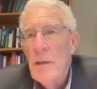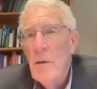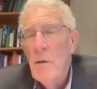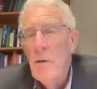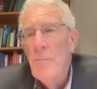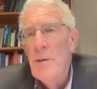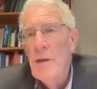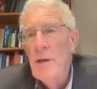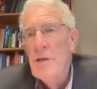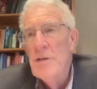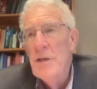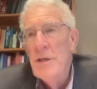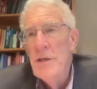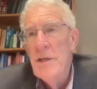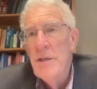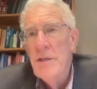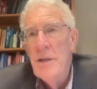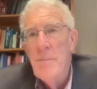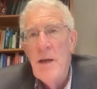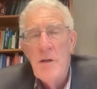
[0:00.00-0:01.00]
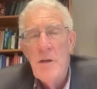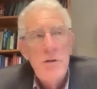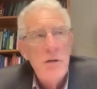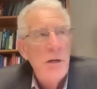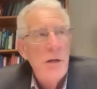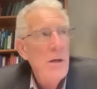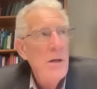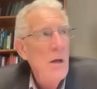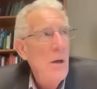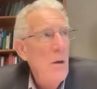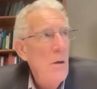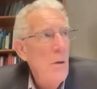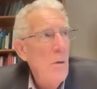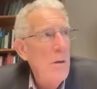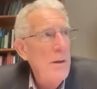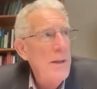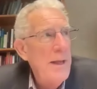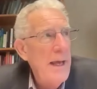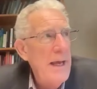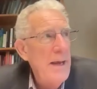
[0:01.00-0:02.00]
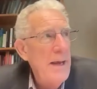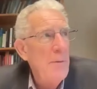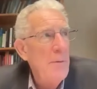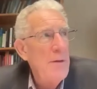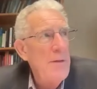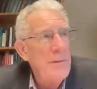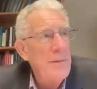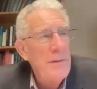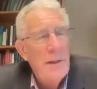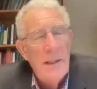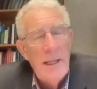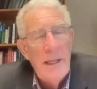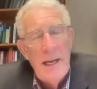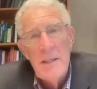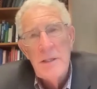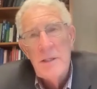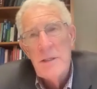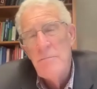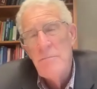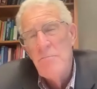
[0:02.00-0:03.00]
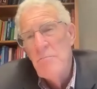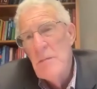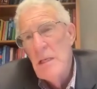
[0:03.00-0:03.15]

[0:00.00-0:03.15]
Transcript: obesity, dementia, all came within the last